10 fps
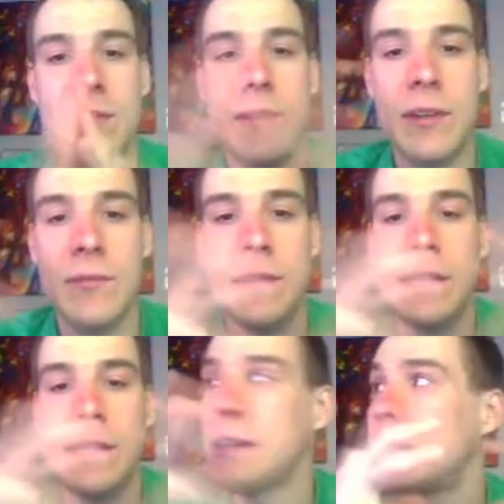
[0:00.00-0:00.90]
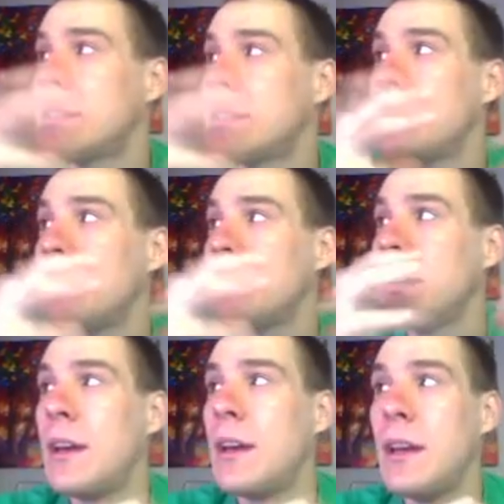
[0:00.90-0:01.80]
The water really likes itself,
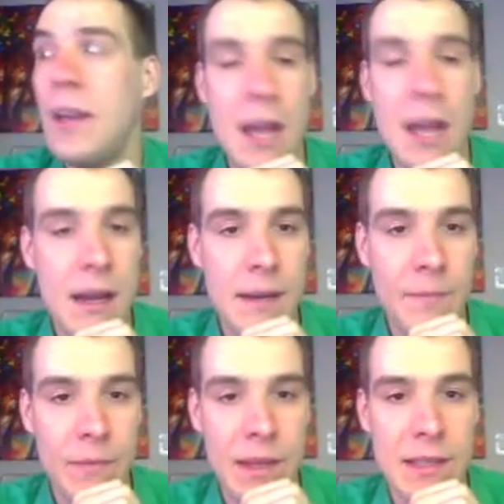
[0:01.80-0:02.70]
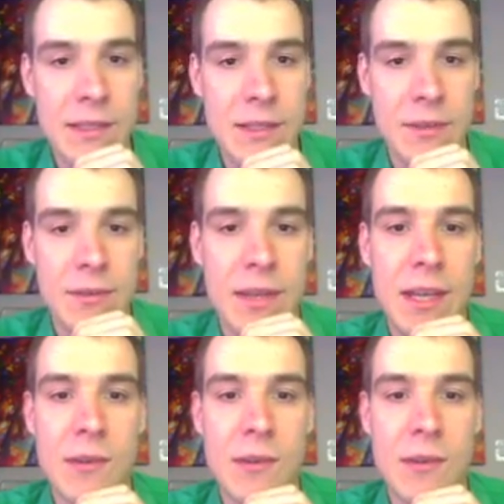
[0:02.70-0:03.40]
and so the